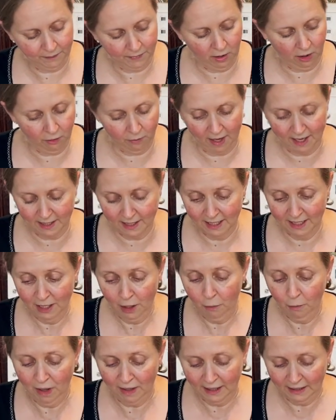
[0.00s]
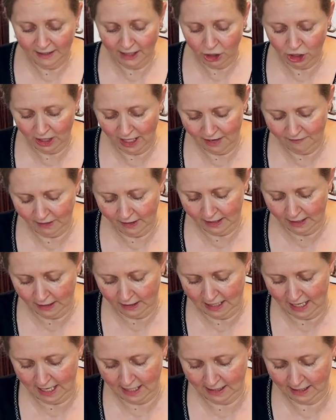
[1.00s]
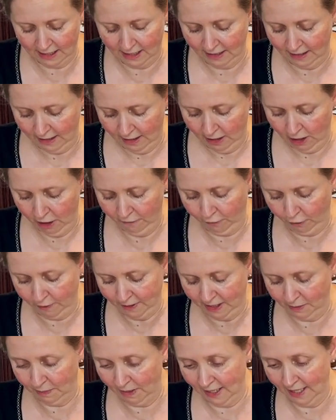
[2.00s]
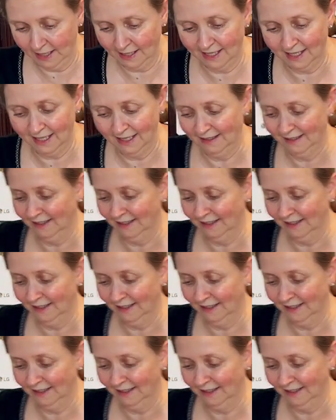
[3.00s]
All right. Well, at least you'll have a little taste of crispiness.